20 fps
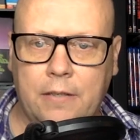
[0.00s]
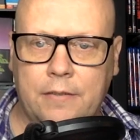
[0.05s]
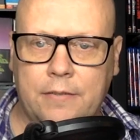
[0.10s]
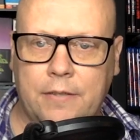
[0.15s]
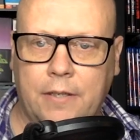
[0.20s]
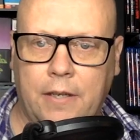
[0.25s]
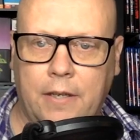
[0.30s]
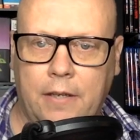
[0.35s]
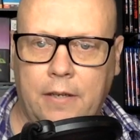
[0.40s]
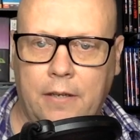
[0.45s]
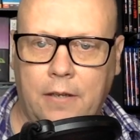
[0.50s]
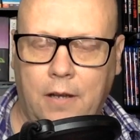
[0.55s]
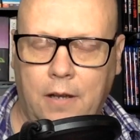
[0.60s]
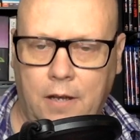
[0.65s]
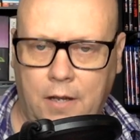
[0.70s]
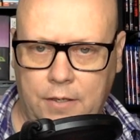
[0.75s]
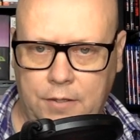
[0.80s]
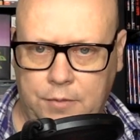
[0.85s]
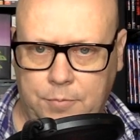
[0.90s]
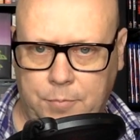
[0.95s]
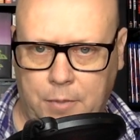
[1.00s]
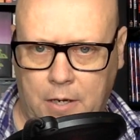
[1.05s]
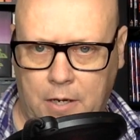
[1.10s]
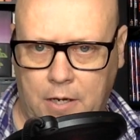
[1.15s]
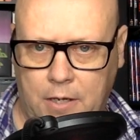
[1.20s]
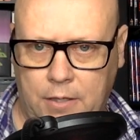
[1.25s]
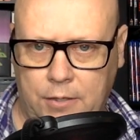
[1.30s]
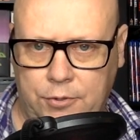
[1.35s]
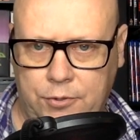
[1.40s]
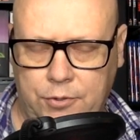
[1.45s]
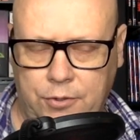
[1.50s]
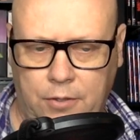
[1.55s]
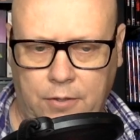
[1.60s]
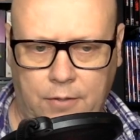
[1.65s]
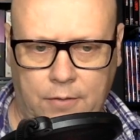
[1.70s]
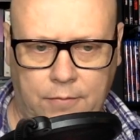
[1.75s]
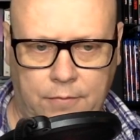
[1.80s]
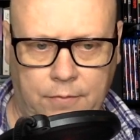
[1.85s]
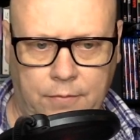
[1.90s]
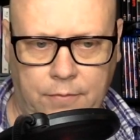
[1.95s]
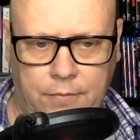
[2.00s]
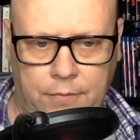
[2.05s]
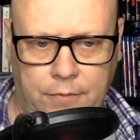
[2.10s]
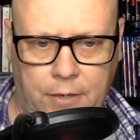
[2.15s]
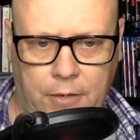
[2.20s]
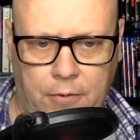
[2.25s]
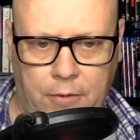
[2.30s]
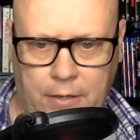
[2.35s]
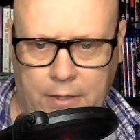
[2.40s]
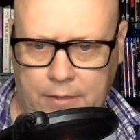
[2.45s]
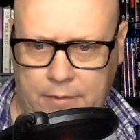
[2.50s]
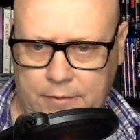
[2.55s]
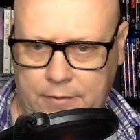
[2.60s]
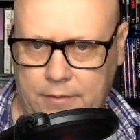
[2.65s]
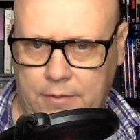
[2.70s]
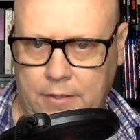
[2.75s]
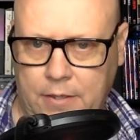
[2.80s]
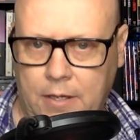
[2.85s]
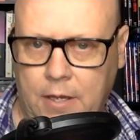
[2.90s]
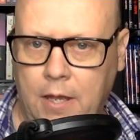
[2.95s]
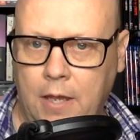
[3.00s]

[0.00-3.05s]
It's a hodgepodge of various